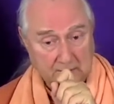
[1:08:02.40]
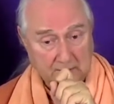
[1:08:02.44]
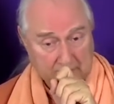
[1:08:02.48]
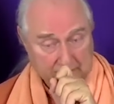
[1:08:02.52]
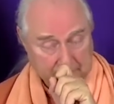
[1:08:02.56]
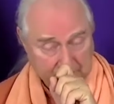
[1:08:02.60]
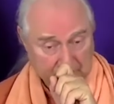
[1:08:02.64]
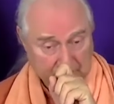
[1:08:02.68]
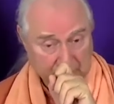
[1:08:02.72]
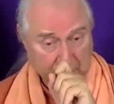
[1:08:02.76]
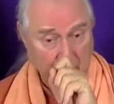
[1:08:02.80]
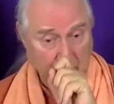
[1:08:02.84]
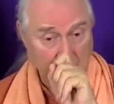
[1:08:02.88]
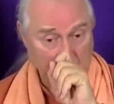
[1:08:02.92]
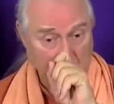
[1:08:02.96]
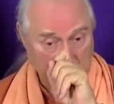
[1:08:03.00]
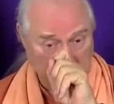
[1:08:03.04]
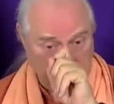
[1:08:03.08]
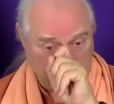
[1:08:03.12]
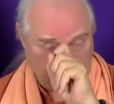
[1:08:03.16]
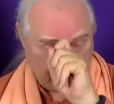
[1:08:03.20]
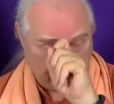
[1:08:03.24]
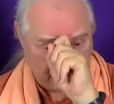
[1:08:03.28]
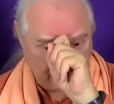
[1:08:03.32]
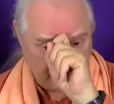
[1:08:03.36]
Souls
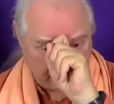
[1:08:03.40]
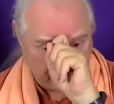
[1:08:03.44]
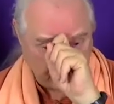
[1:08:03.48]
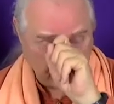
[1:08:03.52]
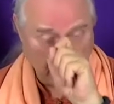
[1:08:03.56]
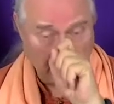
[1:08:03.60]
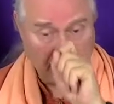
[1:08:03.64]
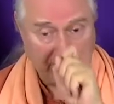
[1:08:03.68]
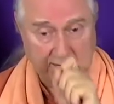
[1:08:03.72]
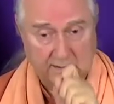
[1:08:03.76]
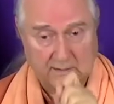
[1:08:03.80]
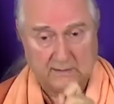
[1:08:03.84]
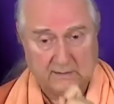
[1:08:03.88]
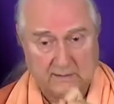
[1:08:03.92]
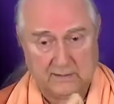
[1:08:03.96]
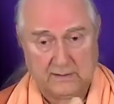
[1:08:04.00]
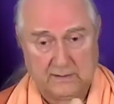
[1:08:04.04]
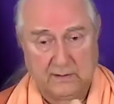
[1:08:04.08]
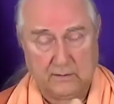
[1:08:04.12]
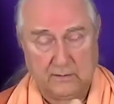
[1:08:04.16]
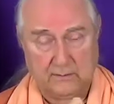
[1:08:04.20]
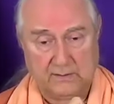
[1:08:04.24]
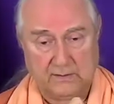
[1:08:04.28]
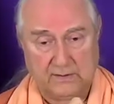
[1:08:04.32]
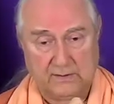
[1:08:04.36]
get disoriented
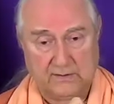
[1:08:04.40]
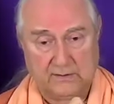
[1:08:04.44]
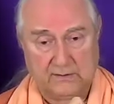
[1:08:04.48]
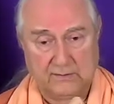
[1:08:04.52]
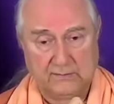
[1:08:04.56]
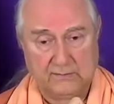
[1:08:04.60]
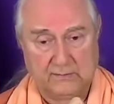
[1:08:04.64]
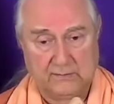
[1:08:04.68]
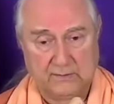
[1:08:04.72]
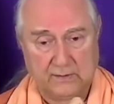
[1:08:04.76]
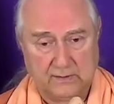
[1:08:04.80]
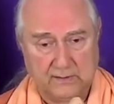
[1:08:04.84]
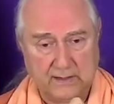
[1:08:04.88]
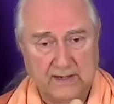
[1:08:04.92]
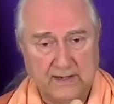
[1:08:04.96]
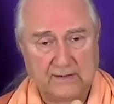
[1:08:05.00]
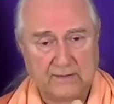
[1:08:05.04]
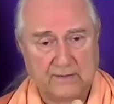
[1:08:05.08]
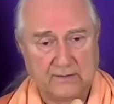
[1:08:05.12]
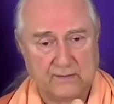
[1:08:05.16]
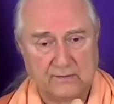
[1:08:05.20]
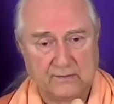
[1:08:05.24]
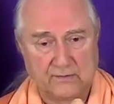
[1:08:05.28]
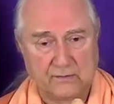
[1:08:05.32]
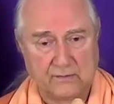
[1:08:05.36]
there because the light
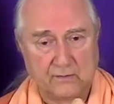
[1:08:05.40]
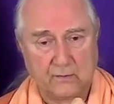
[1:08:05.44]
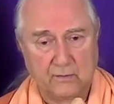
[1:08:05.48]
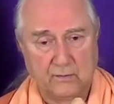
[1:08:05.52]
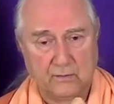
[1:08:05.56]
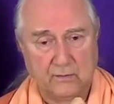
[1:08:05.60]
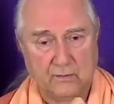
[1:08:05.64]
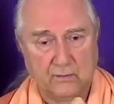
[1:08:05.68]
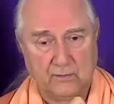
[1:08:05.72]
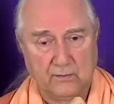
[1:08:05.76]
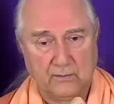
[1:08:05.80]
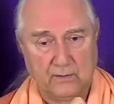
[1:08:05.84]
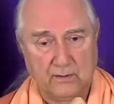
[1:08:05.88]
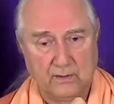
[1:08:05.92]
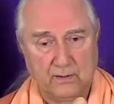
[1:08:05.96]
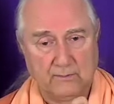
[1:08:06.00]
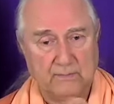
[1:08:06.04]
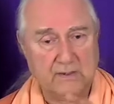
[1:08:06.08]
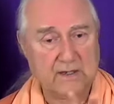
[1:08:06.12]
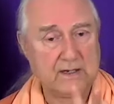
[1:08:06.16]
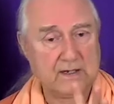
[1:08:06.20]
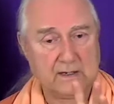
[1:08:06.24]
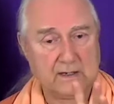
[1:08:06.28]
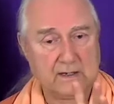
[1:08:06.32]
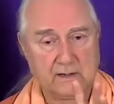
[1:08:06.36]
is so
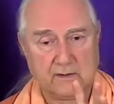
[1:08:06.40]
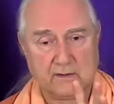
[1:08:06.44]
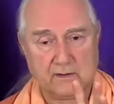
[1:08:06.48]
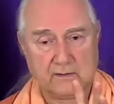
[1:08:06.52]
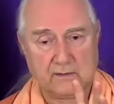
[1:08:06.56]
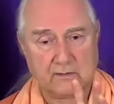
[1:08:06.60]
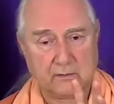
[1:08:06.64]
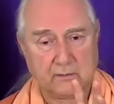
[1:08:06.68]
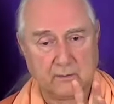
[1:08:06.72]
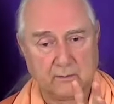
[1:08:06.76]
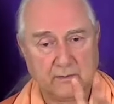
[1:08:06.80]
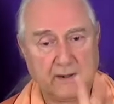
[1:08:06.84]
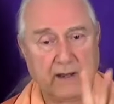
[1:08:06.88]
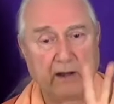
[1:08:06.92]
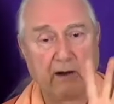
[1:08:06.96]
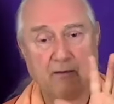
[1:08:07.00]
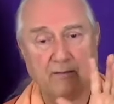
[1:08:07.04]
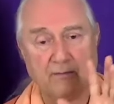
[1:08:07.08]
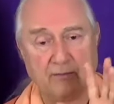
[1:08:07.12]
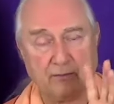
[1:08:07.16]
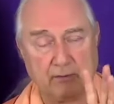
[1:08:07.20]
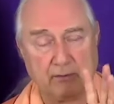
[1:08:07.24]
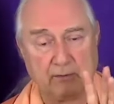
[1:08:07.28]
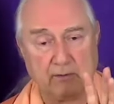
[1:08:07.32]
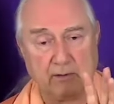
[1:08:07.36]
immediate and so
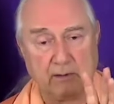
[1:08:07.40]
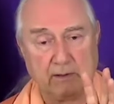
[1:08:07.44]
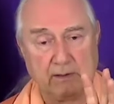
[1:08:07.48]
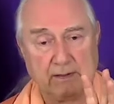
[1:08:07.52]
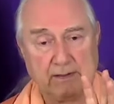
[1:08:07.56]
powerful.